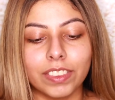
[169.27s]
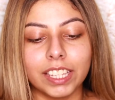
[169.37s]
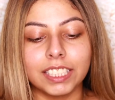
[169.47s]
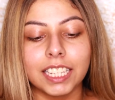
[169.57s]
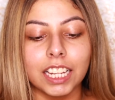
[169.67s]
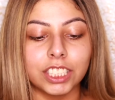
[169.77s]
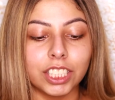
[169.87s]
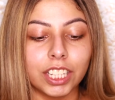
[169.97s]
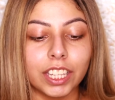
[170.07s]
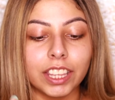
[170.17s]
the
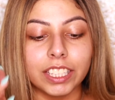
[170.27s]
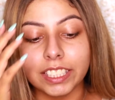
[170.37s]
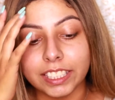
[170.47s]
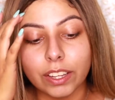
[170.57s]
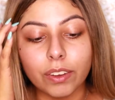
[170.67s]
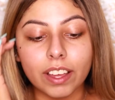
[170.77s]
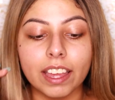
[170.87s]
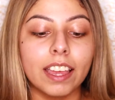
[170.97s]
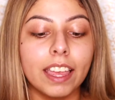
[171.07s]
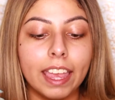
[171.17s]
Tatcha The Silk
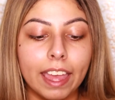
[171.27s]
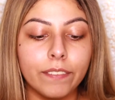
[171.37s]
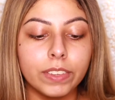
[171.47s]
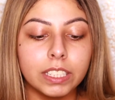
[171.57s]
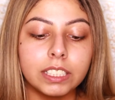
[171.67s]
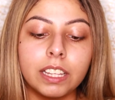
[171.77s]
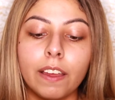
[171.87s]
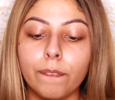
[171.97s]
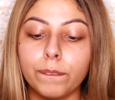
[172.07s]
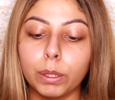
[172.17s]
Canvas
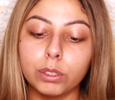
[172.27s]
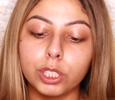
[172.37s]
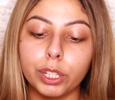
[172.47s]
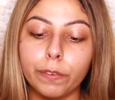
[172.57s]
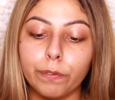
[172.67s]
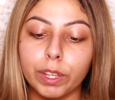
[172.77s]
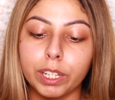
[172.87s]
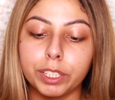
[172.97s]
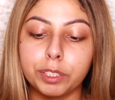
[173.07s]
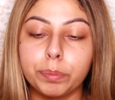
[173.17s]
Filter
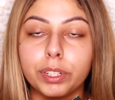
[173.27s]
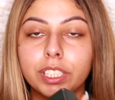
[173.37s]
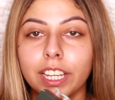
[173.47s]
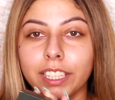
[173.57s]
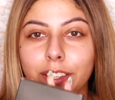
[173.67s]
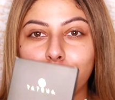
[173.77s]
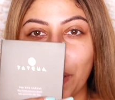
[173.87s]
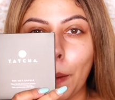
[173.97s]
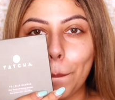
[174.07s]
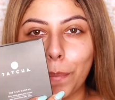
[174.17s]
Finish Protective
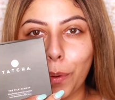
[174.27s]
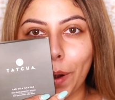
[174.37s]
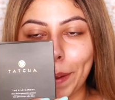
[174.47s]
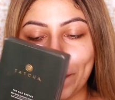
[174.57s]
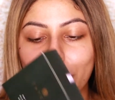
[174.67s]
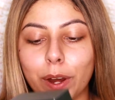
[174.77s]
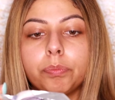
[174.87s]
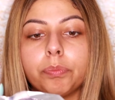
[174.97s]
Primer.